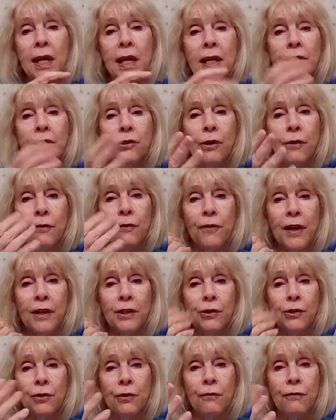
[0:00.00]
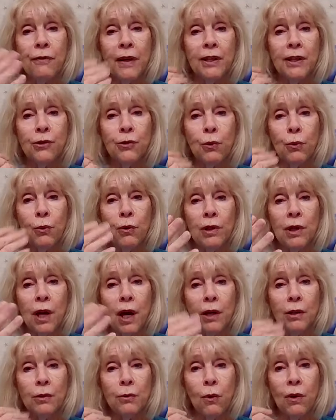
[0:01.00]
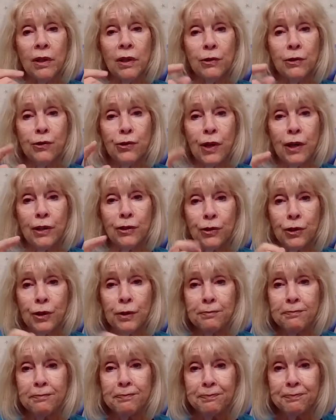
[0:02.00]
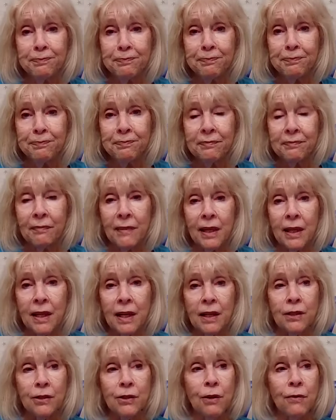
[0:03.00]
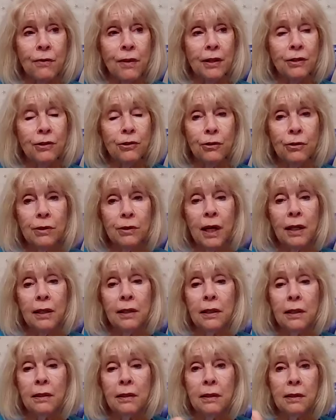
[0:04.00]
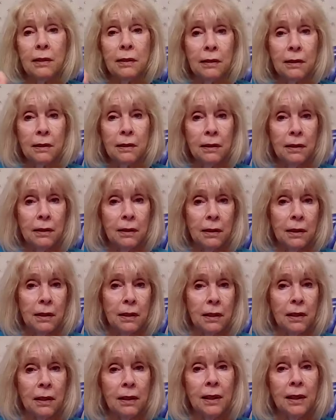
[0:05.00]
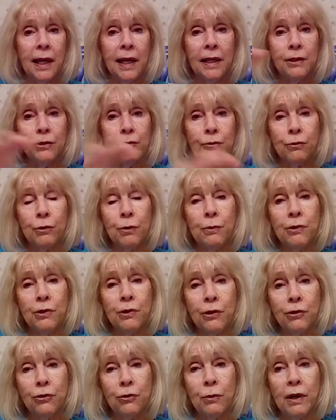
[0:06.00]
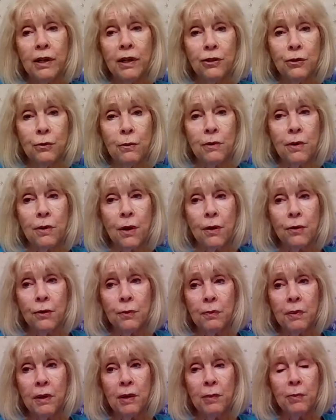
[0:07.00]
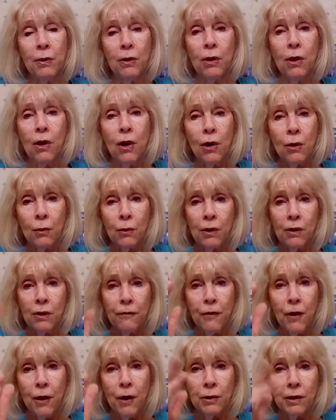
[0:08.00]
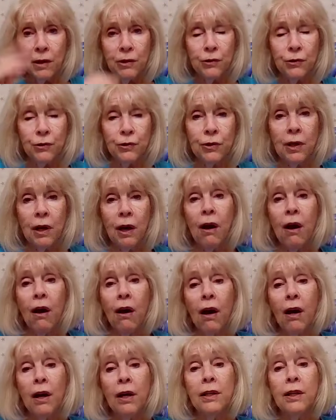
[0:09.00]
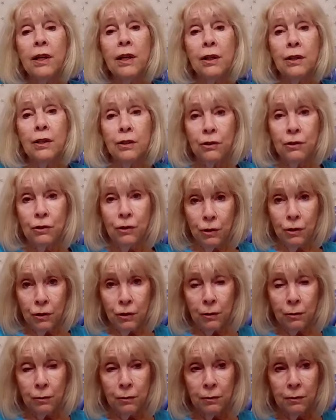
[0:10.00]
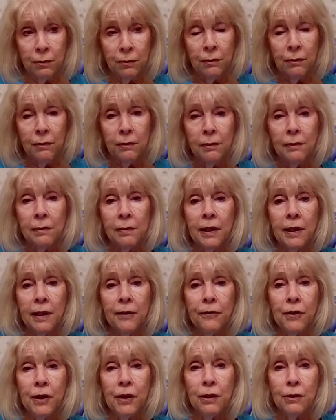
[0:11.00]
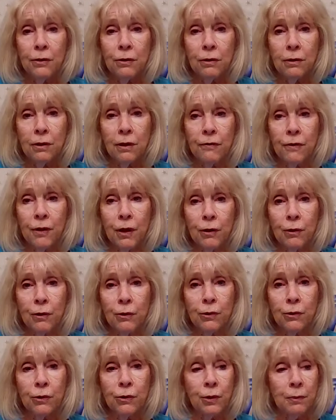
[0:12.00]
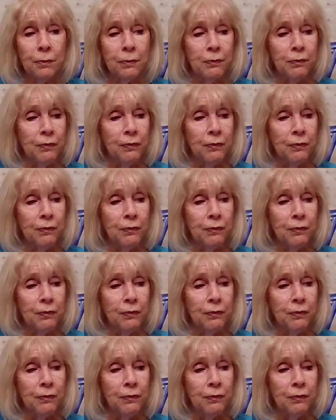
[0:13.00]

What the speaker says: It's a face-to-face one-on-one session. So that you're not in a classroom situation with other people, we're focused on you. If either of those